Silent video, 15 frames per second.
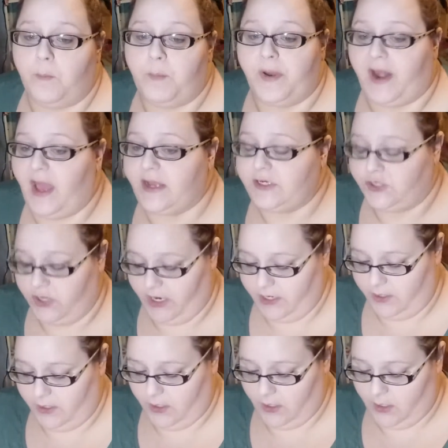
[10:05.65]
but I trained
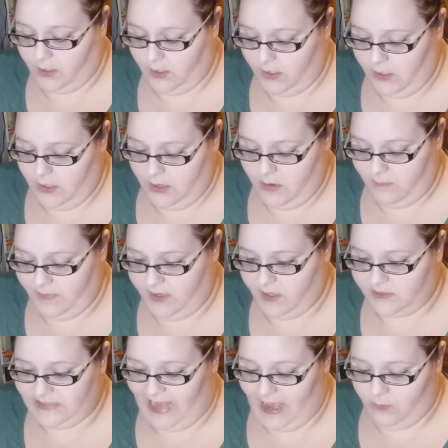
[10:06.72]
her
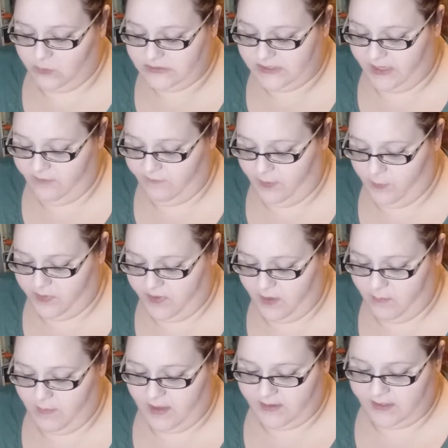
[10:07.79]
because I was living with
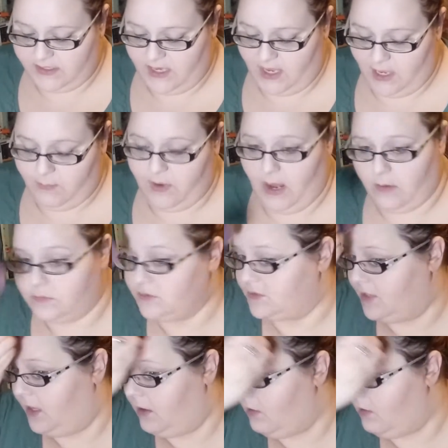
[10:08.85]
him at the time and I was there